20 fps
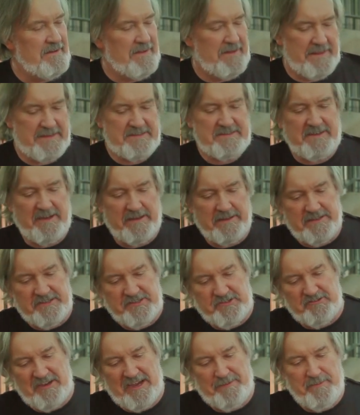No, that's kind of the
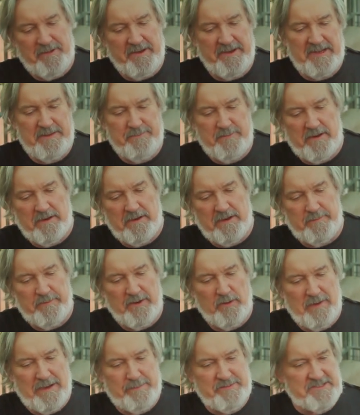strap line on
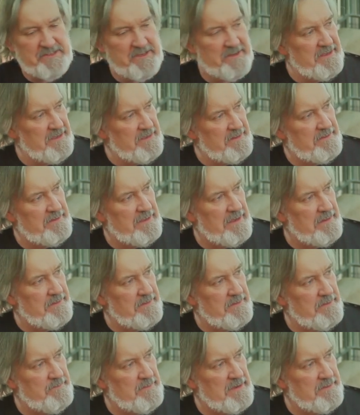my website and
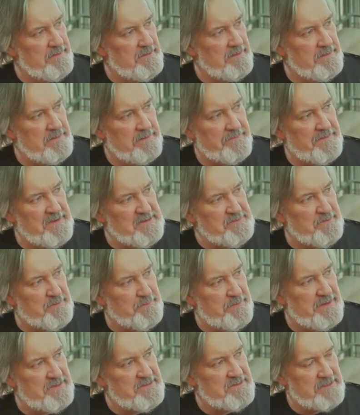the Facebook
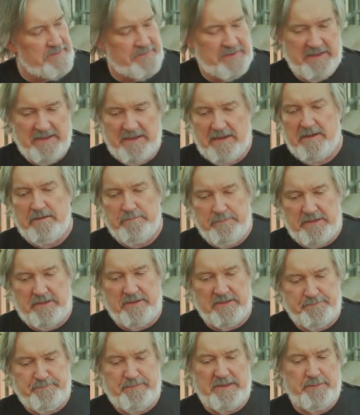pages.
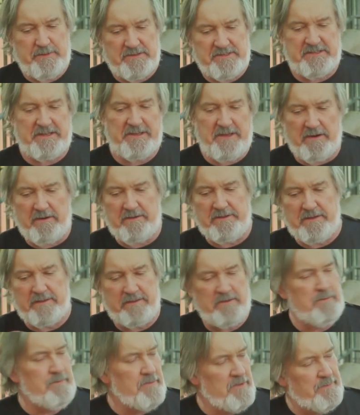Because people say, oh yeah,
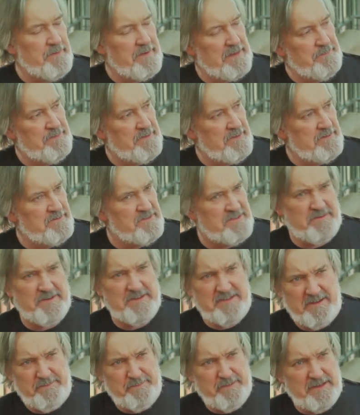you play blues. No, I
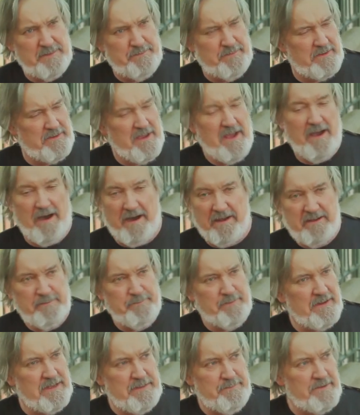don't play blues. I can
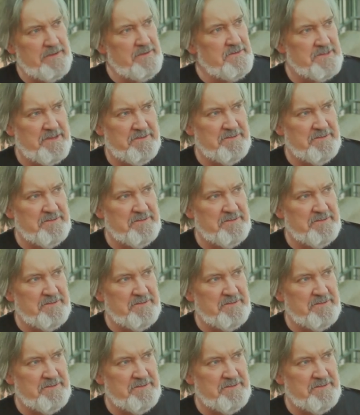play blues.